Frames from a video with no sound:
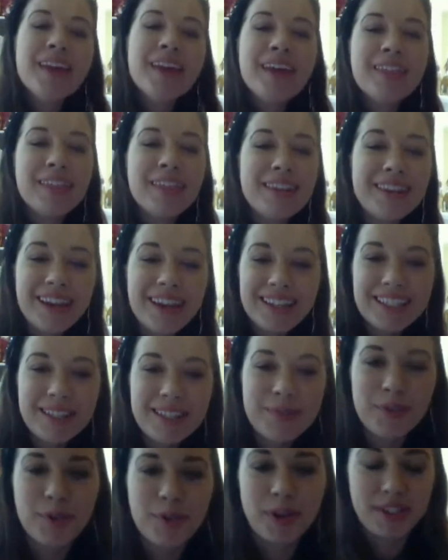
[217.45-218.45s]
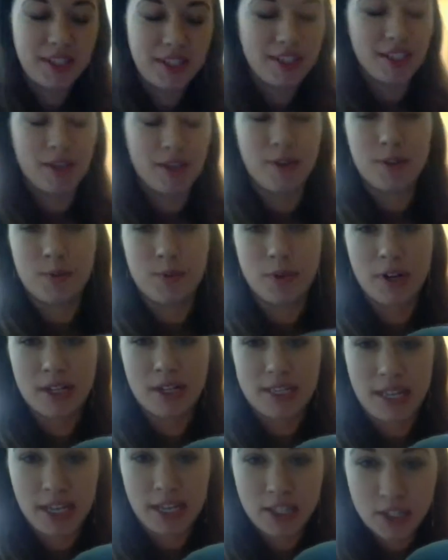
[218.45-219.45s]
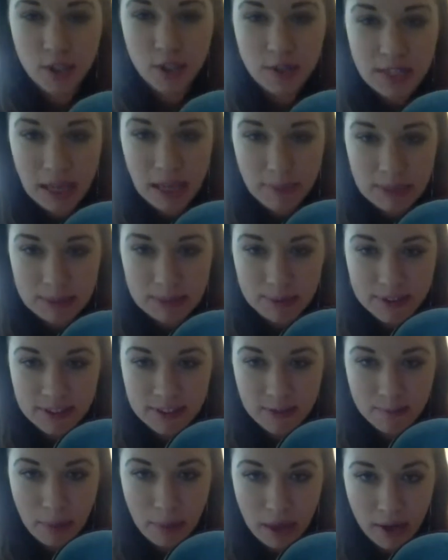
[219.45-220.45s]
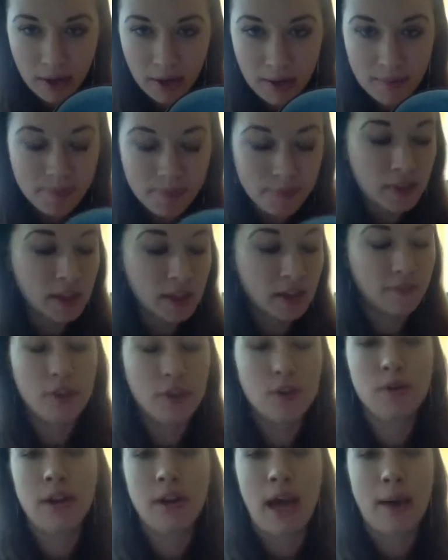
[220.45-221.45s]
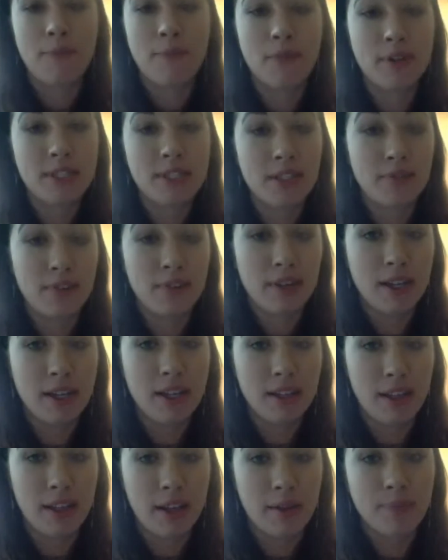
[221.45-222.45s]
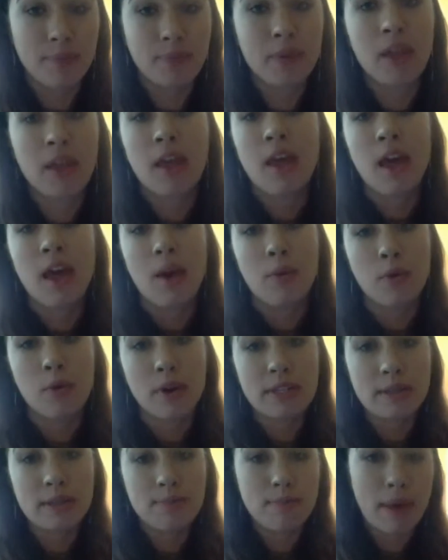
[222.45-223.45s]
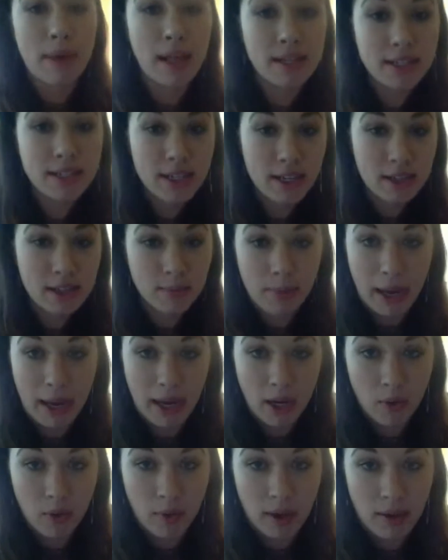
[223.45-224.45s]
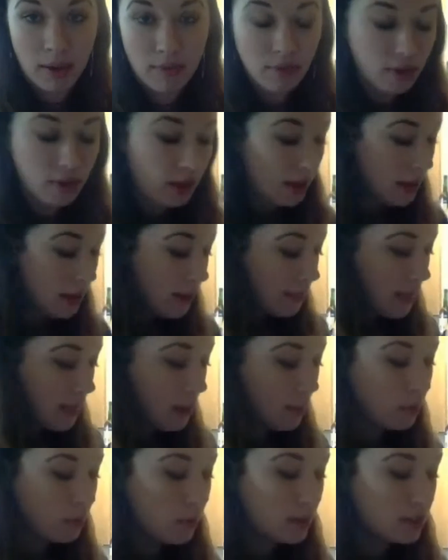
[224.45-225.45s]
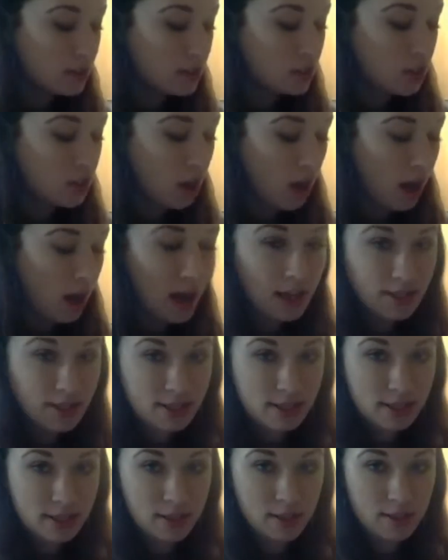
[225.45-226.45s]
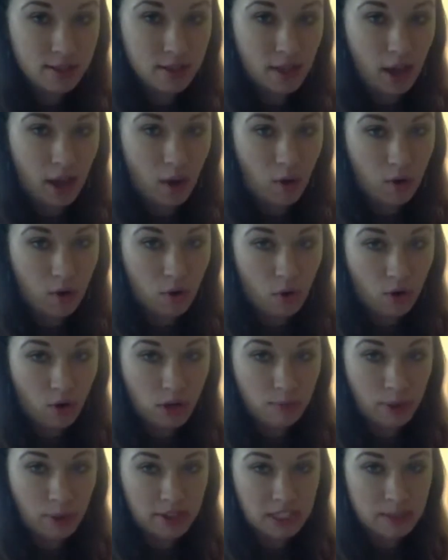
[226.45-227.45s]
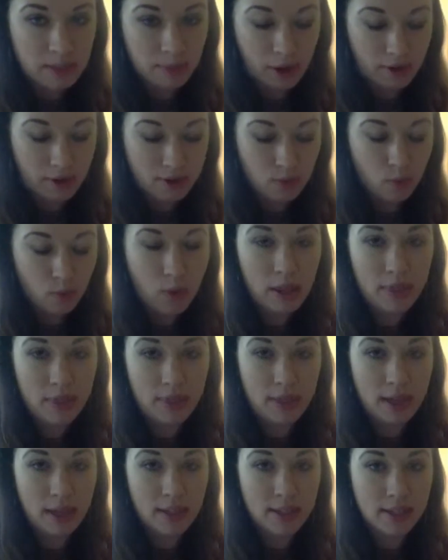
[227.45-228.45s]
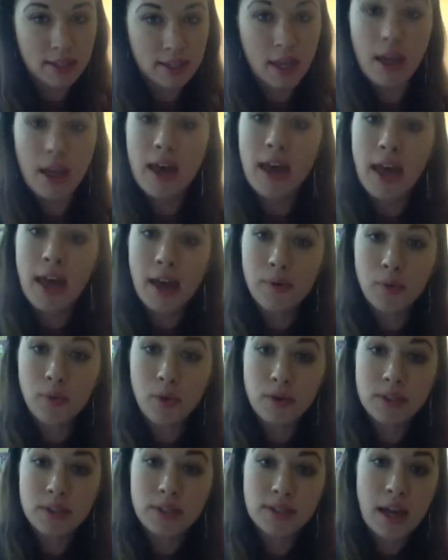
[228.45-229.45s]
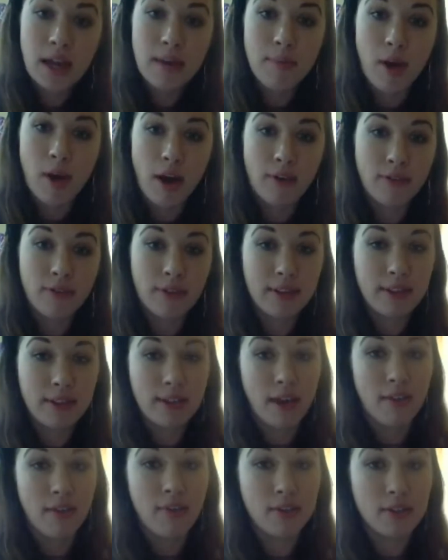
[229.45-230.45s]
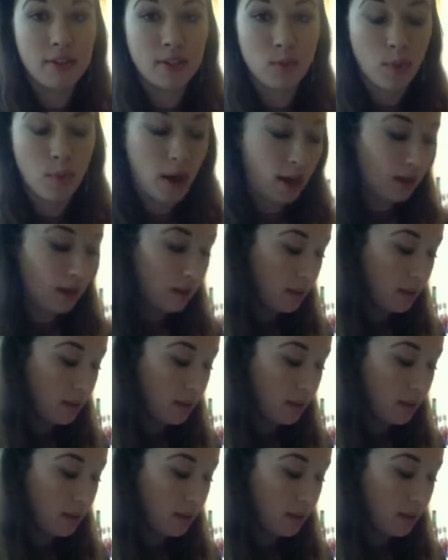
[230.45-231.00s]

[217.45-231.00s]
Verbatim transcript: The next thing we're going to do is we're going to take two tablespoons of butter and a few capfuls of vanilla, and we're going to melt it in the microwave. Then we're going to toss our quartered Brussels sprouts with this and roast them off in the oven as well.